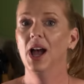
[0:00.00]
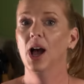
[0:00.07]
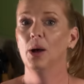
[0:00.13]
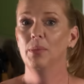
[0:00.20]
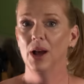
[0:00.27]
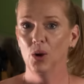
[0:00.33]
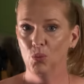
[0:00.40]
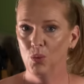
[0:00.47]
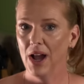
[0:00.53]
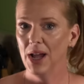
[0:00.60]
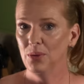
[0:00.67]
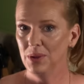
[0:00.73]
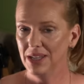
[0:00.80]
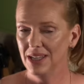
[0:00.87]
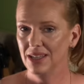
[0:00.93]
about why
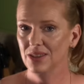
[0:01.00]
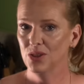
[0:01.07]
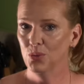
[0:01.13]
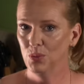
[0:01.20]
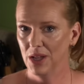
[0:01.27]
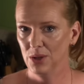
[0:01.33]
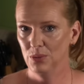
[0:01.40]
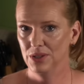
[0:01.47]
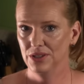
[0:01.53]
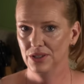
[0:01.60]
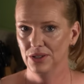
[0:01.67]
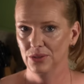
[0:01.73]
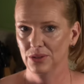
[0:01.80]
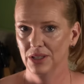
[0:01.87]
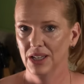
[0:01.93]
we eat the way we do.